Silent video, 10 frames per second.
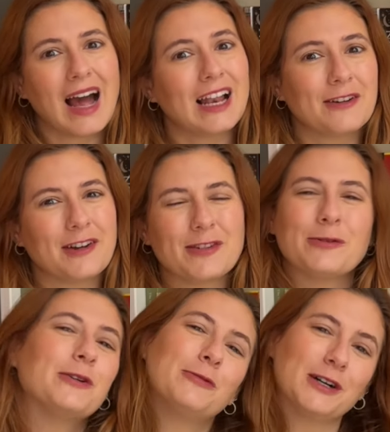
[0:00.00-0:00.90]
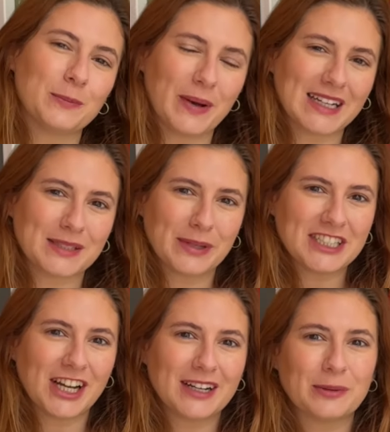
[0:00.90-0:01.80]
Hello everyone, welcome back to my
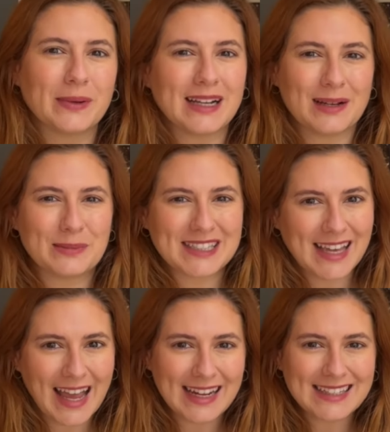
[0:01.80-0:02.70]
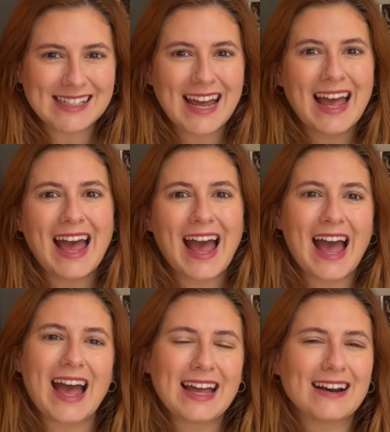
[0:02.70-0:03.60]
channel. My name is Cait
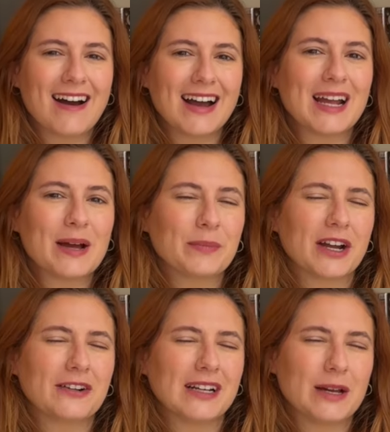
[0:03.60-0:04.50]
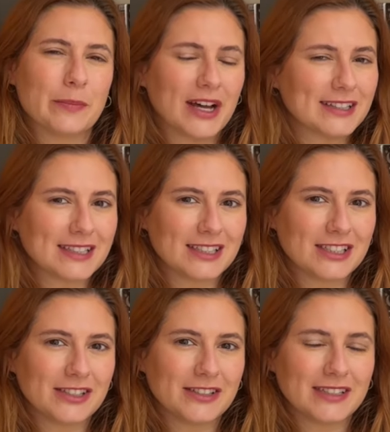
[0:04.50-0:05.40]
and I am currently a master's
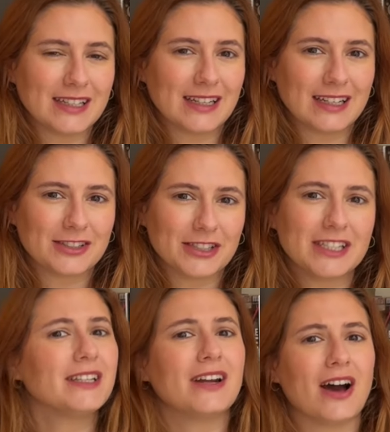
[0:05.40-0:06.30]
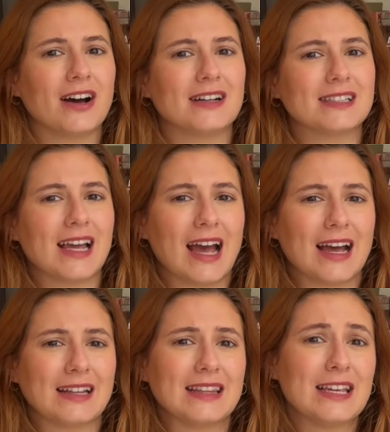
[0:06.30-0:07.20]
student in literature and arts
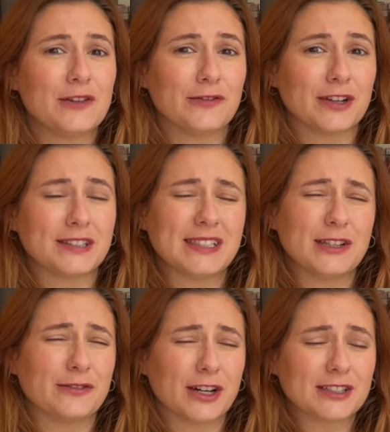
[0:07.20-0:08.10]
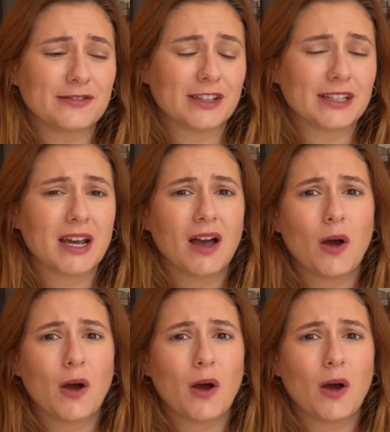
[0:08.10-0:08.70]
at the University of Oxford,